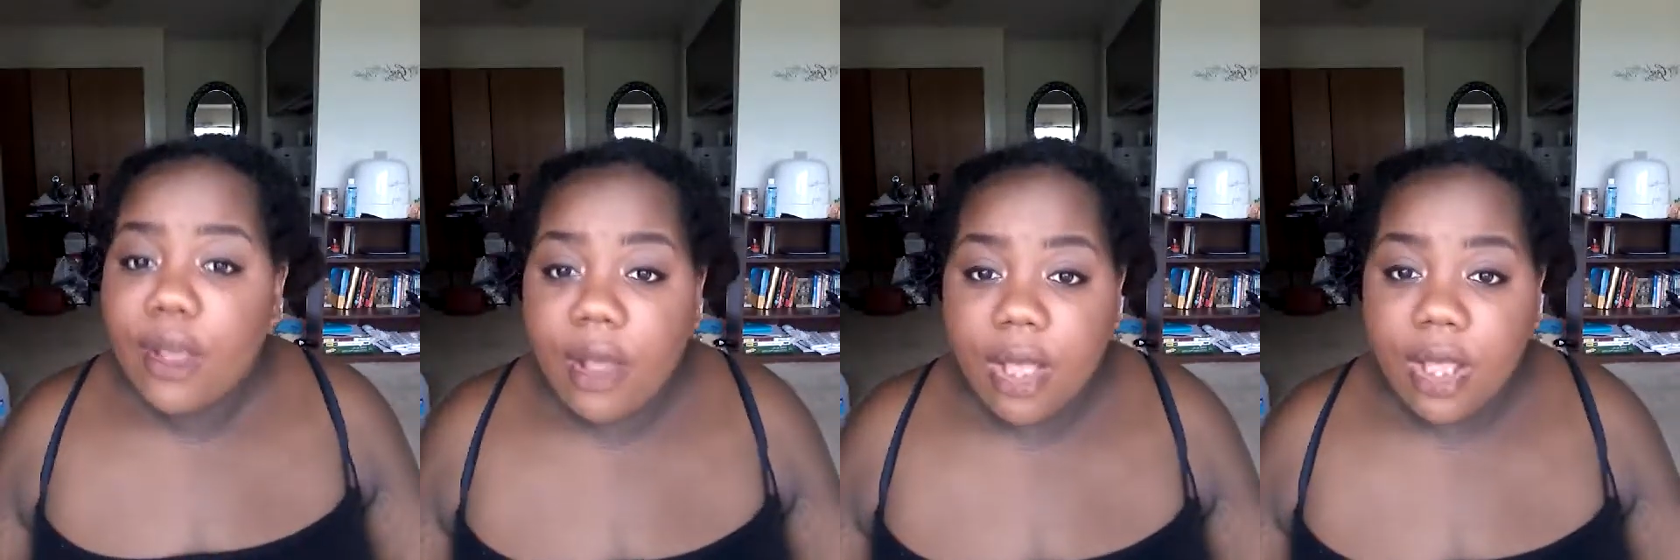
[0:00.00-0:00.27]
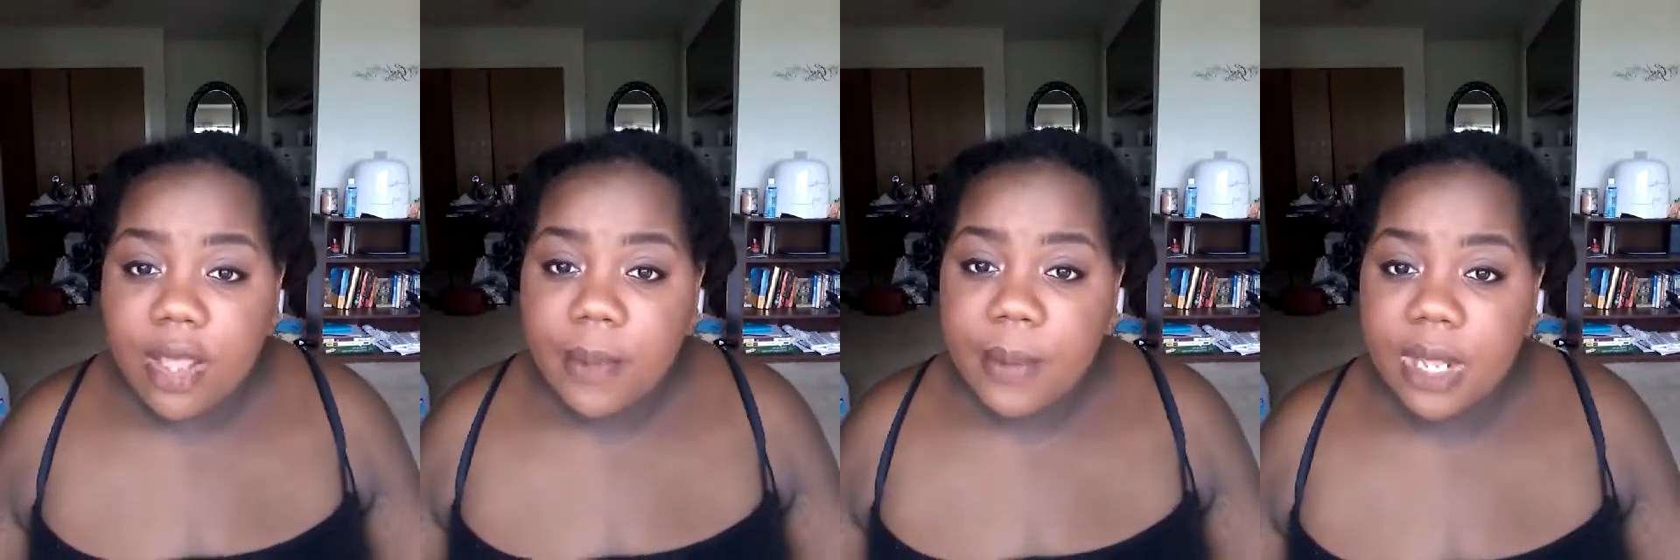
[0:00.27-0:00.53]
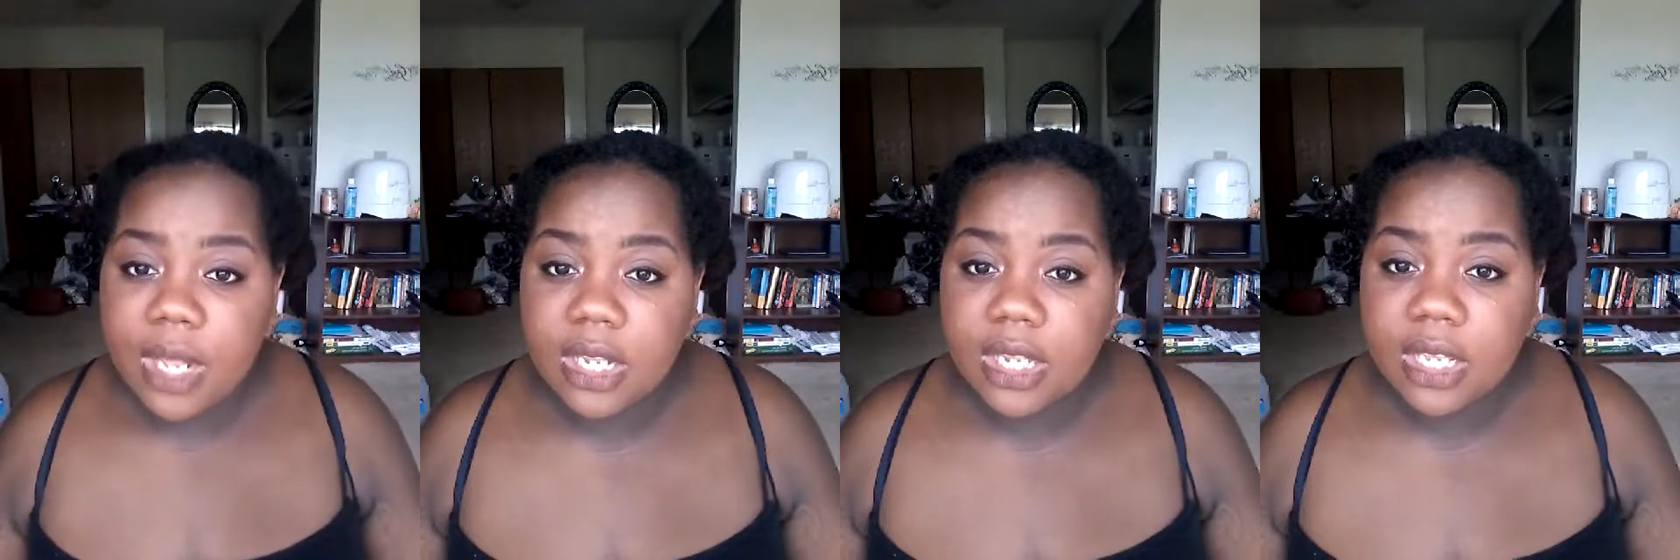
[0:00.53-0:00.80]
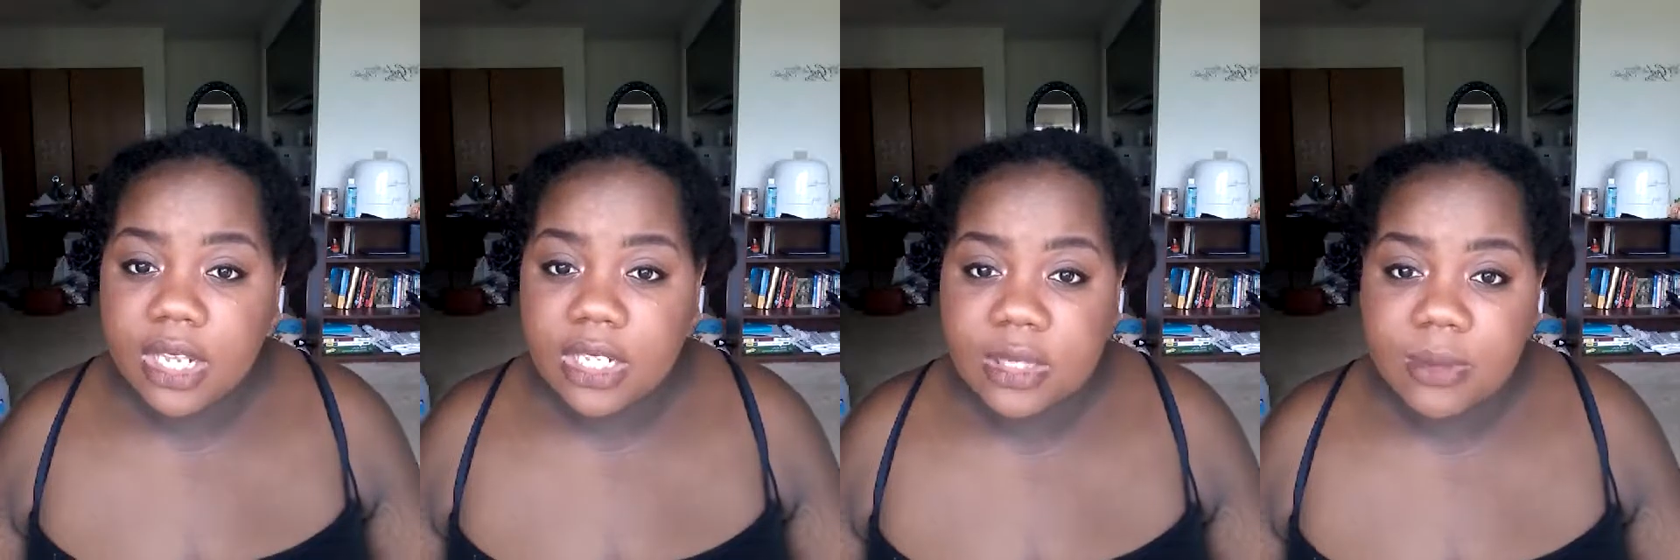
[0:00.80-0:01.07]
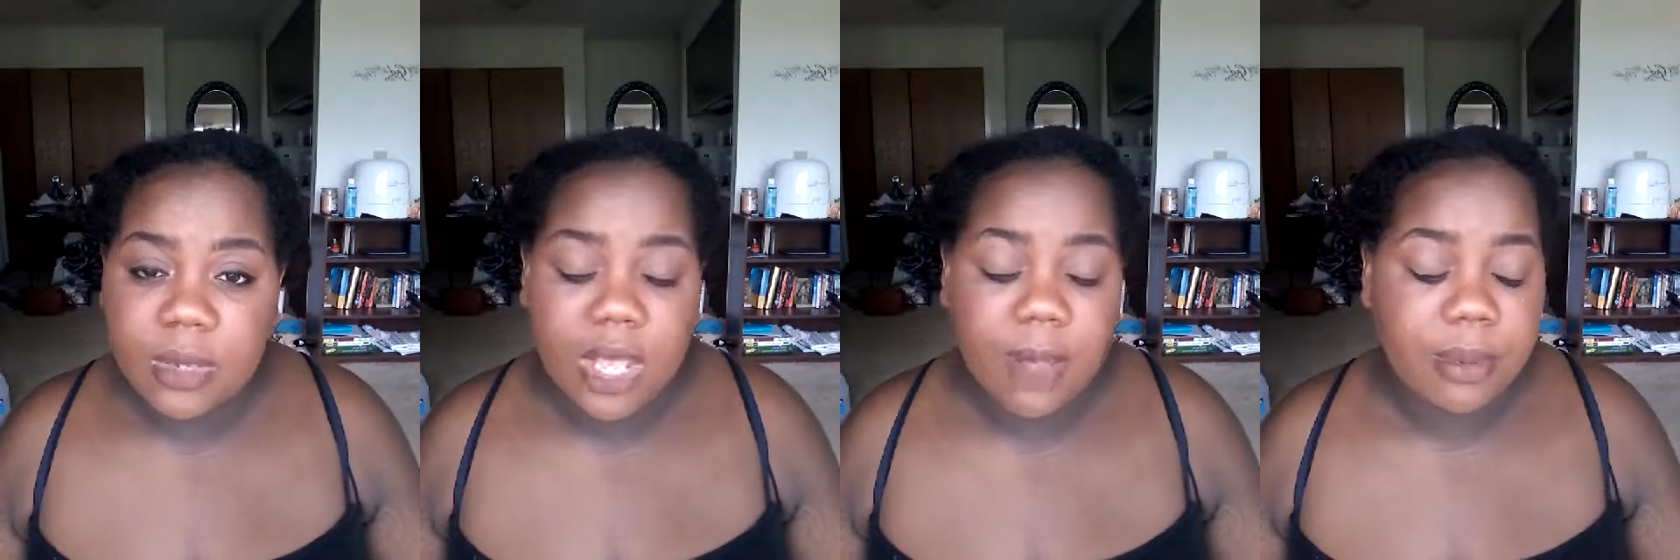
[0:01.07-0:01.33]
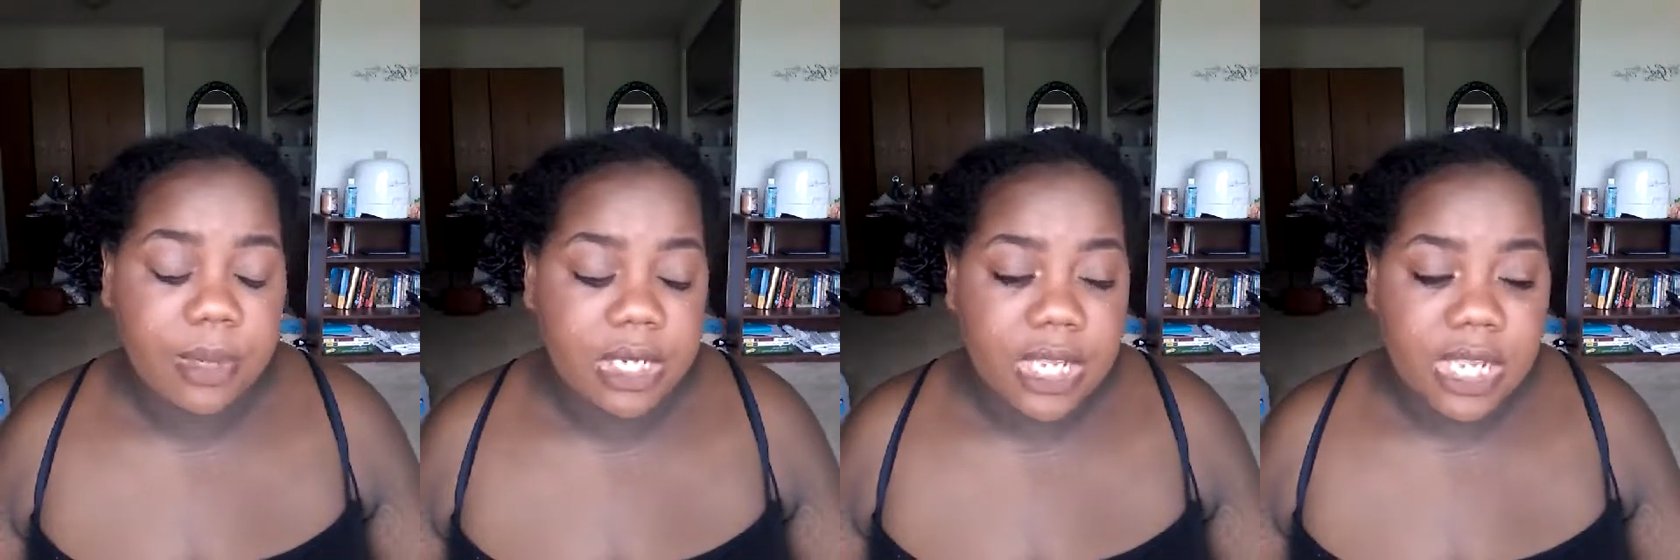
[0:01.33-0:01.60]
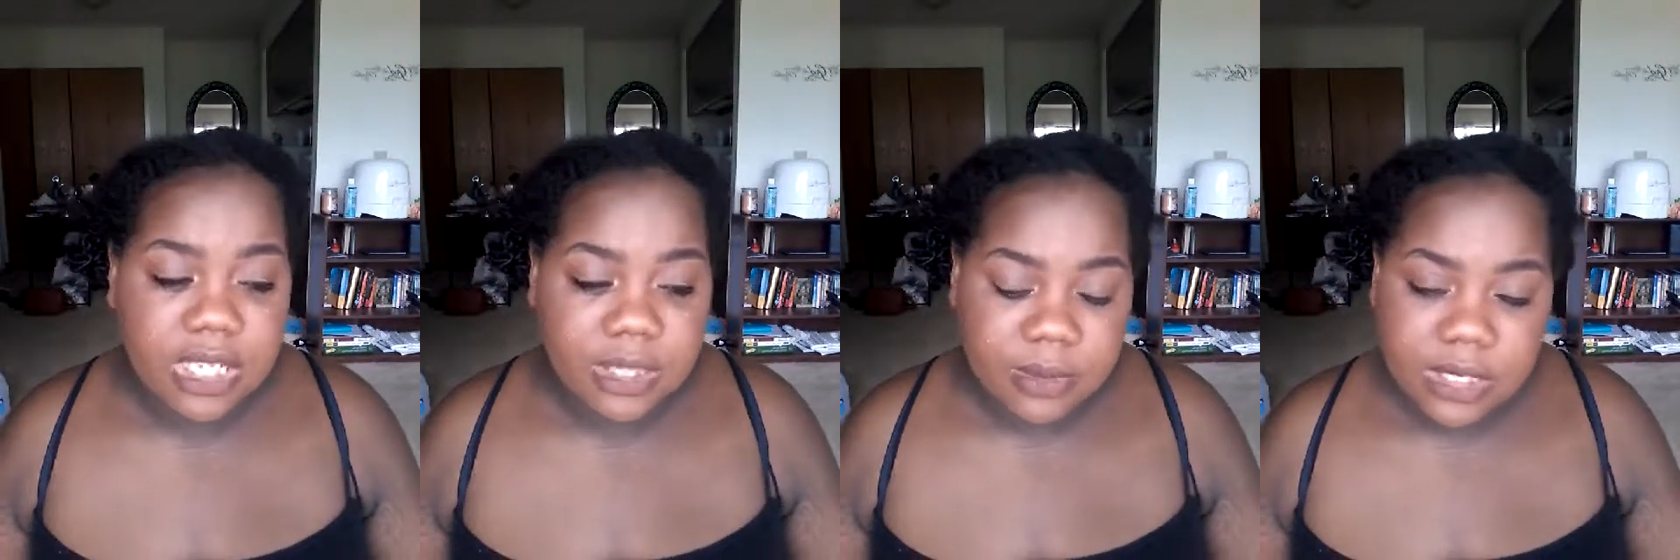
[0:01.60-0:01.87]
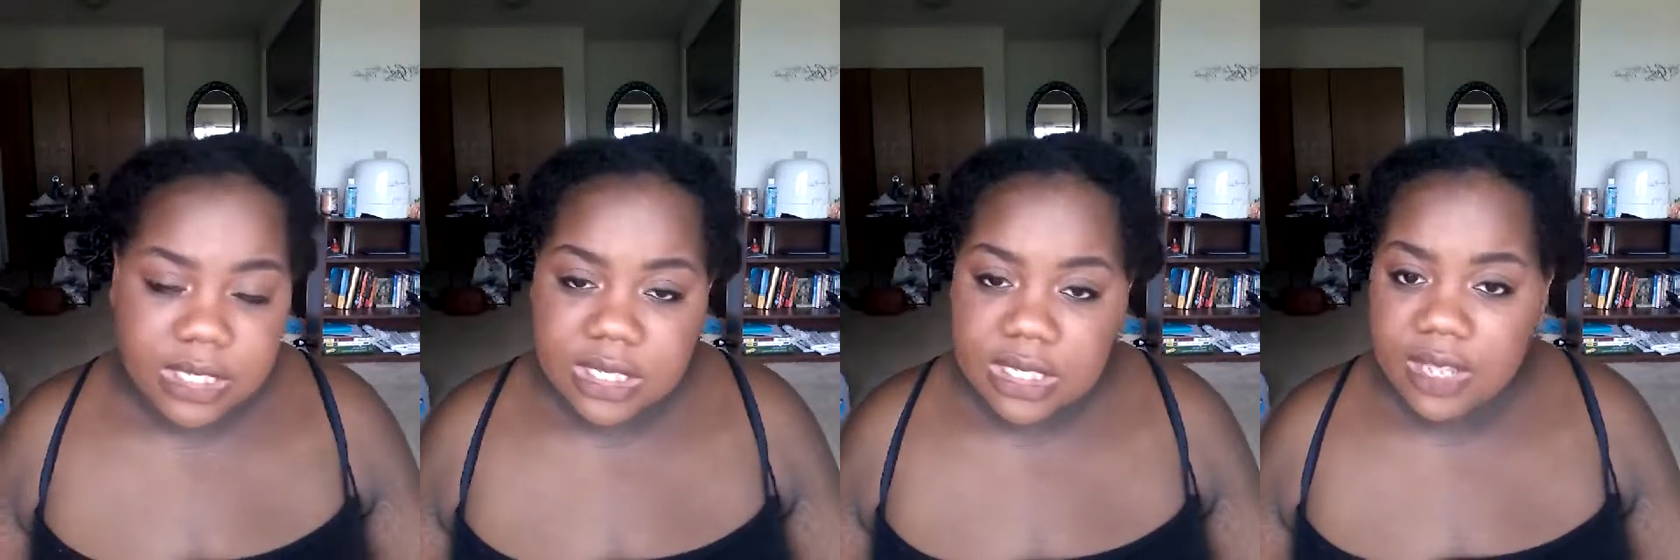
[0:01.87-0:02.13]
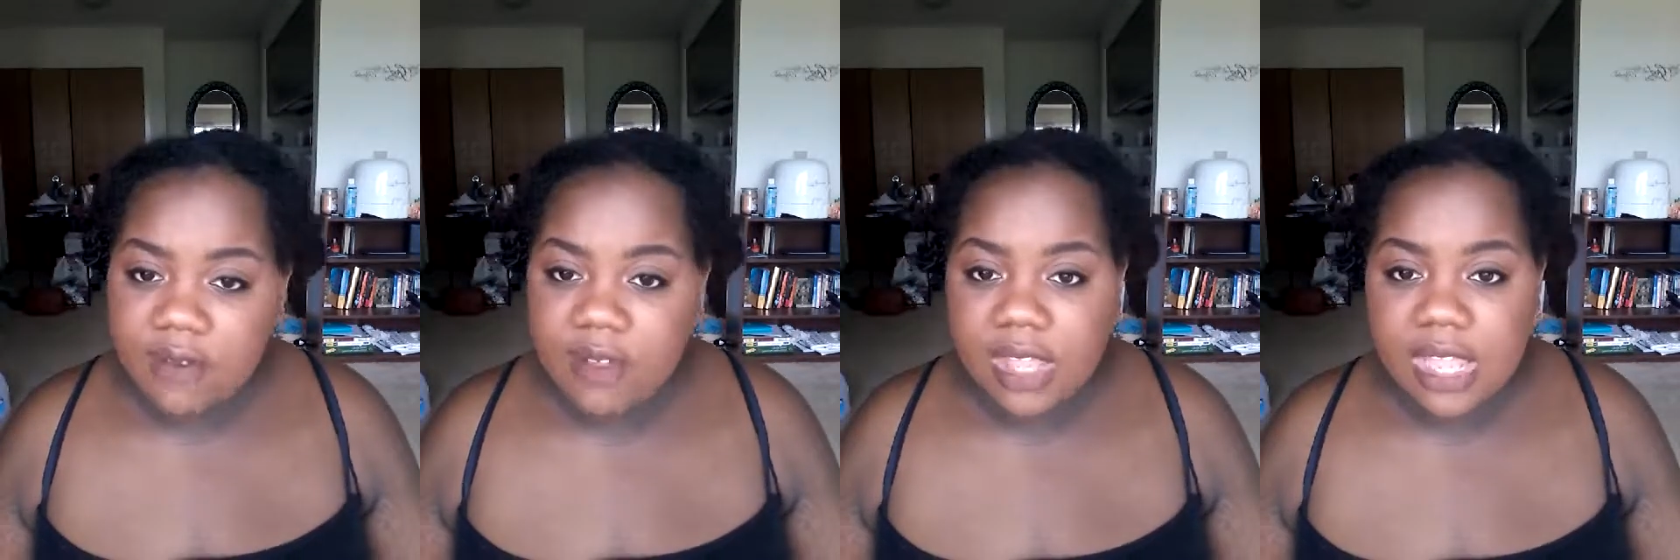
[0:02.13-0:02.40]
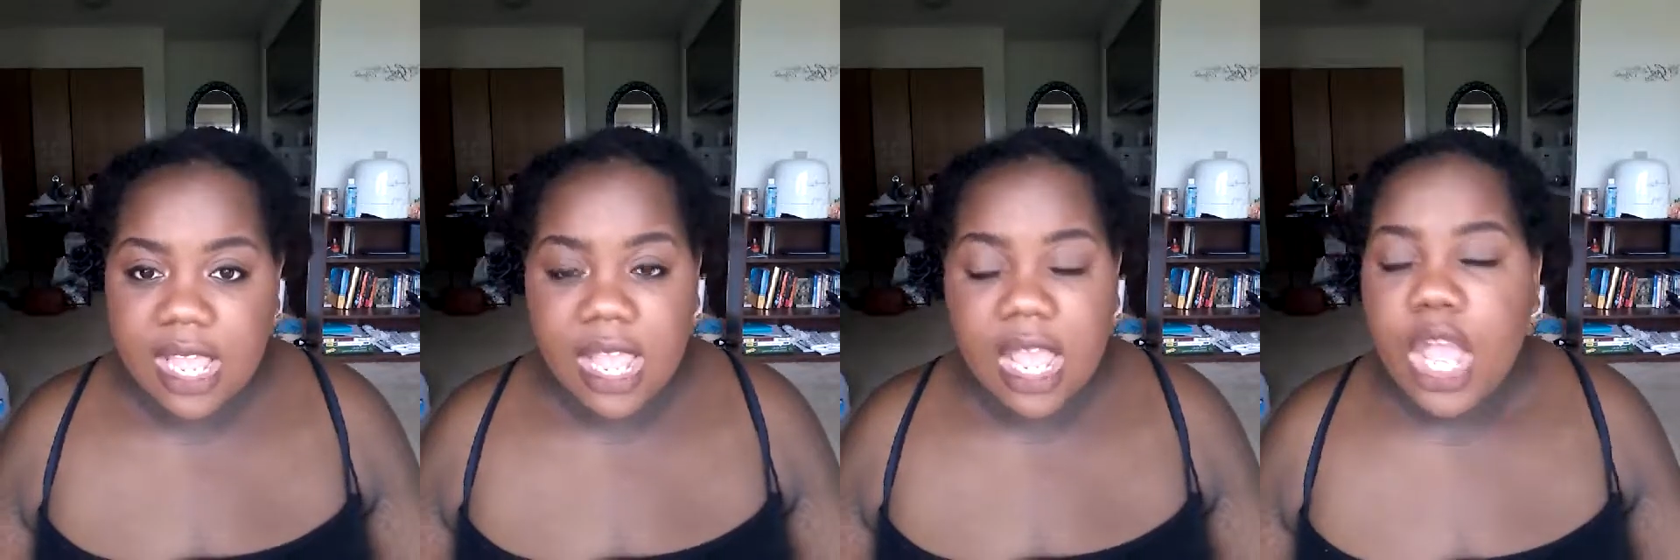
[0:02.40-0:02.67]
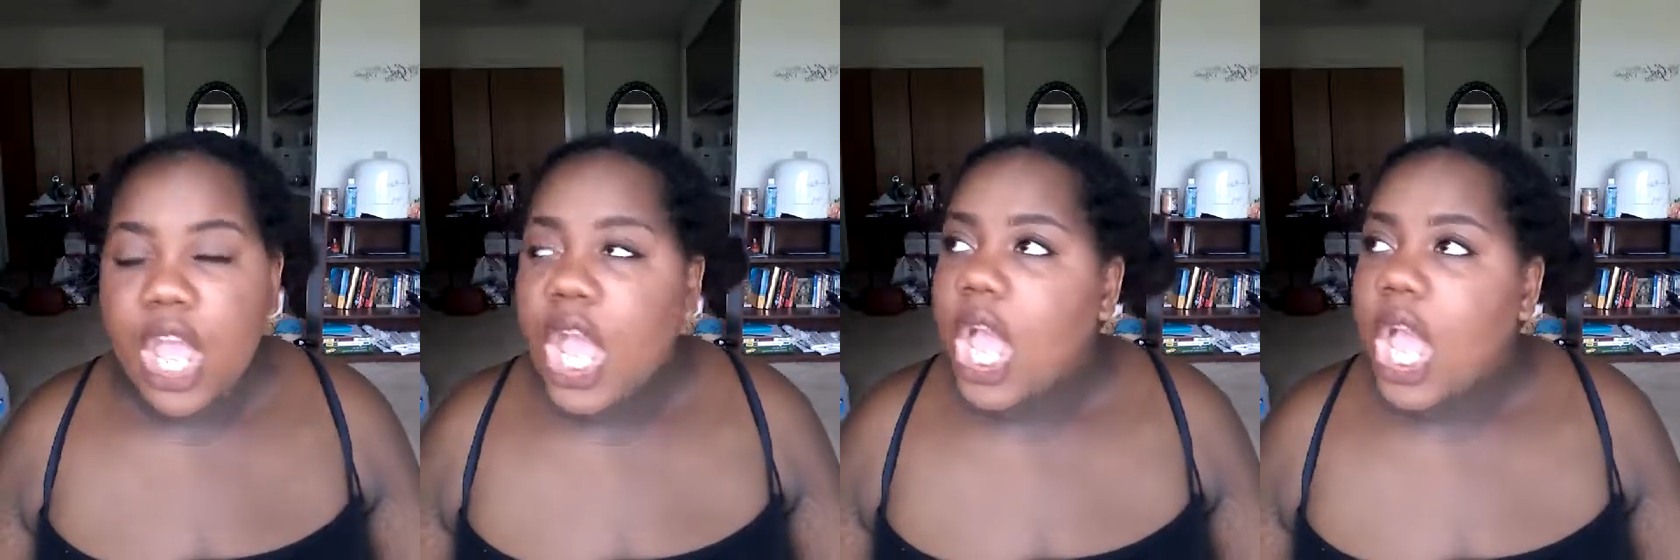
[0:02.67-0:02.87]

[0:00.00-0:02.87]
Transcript: helping helping the customers and stuff like that.